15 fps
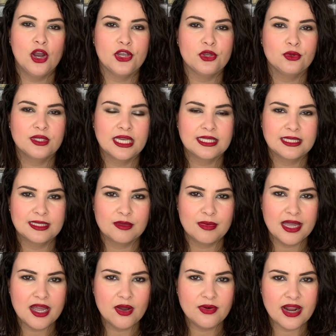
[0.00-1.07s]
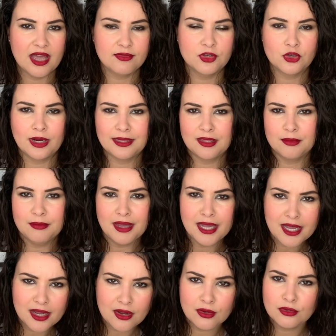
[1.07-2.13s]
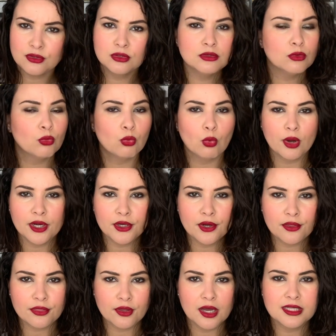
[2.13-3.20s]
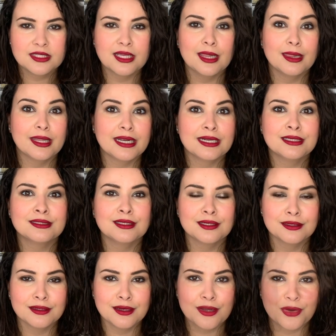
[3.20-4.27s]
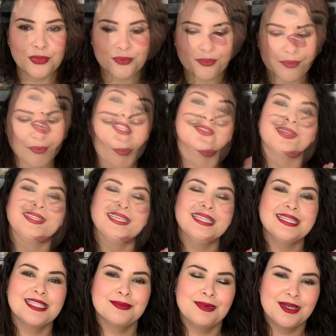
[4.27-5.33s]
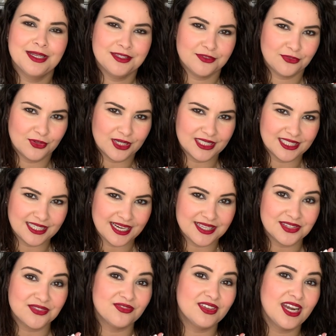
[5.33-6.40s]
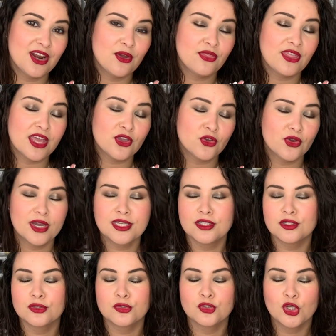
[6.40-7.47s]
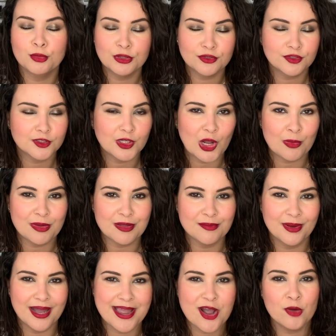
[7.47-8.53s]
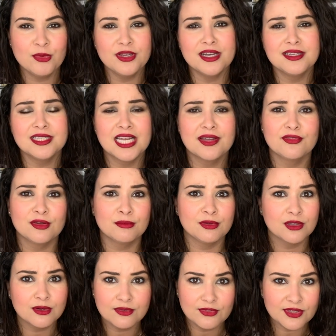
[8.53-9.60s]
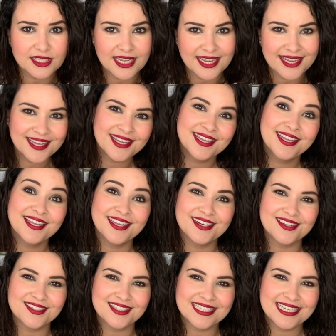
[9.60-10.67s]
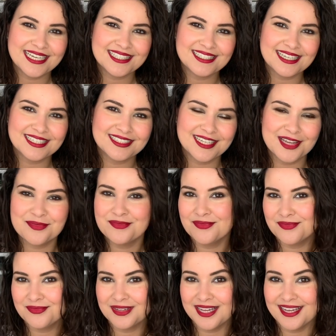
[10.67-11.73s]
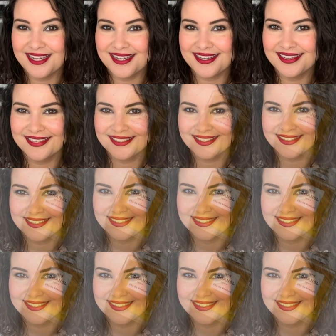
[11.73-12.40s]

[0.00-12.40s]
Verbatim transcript: Are you testing them out? Have you tried them out? What are your thoughts? Let us know. So I think this about does it for today's video. Thank you guys so much for stopping by. I hope you guys have a beautiful day and I'll see you guys next time. Bye.